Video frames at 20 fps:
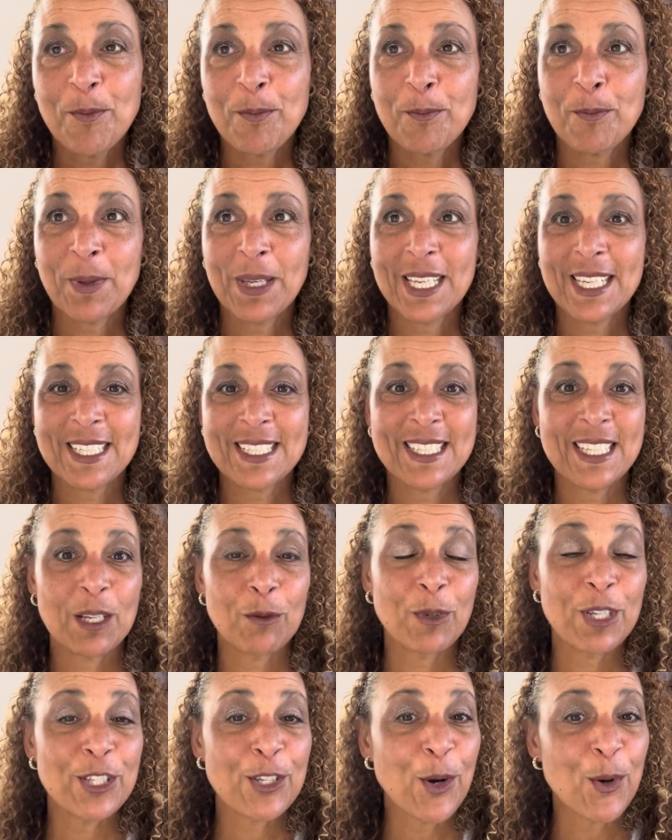because then
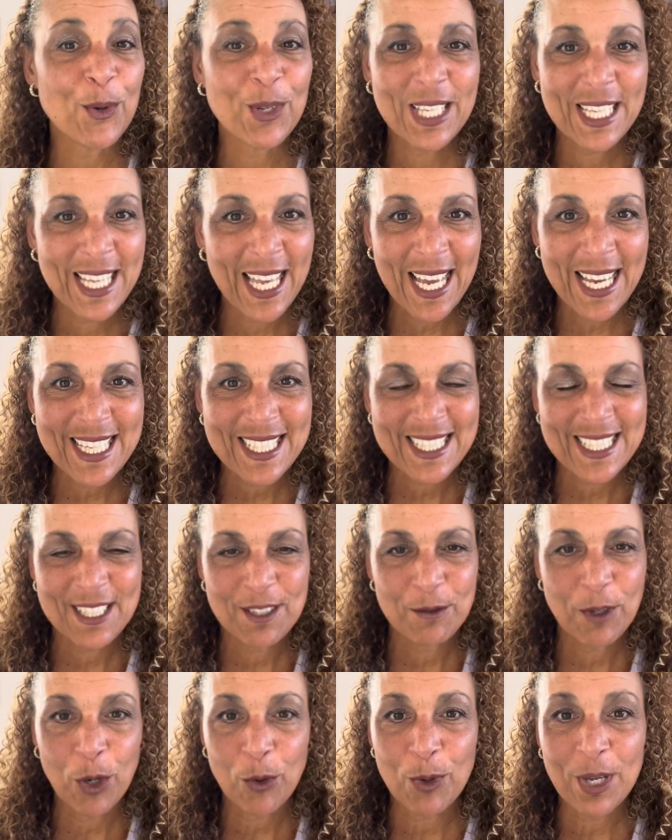we don't get
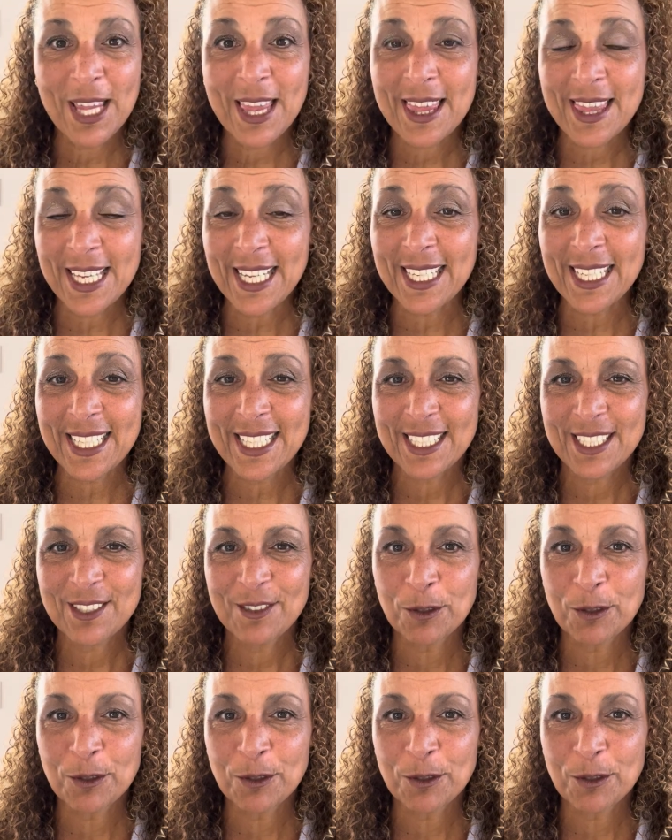what we think